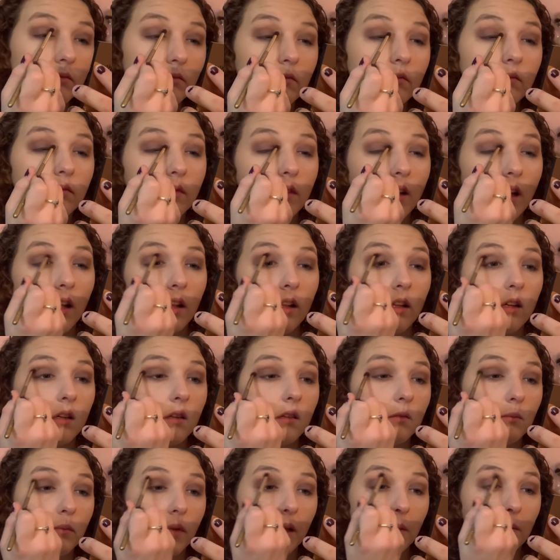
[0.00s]
color
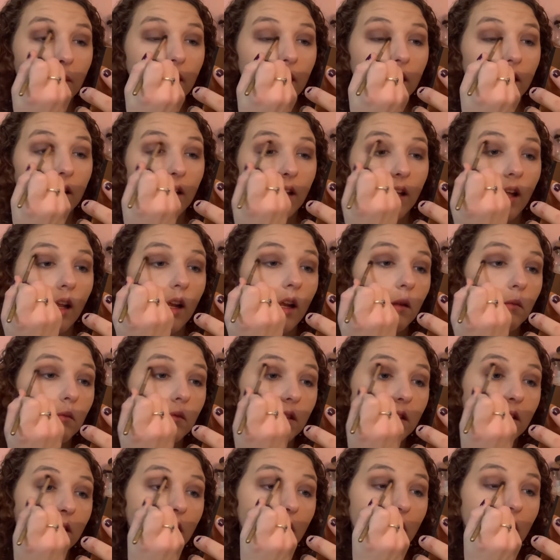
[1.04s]
pigment, and I'm
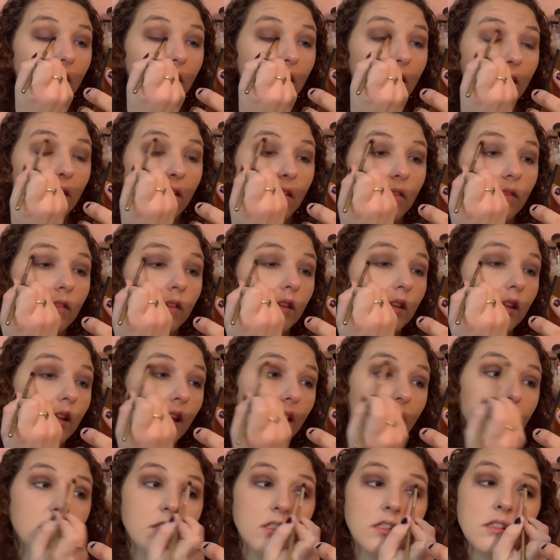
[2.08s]
just gonna go over the
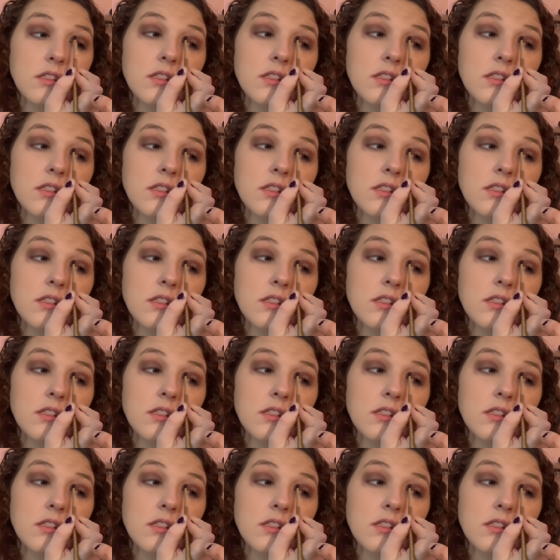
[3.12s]
edges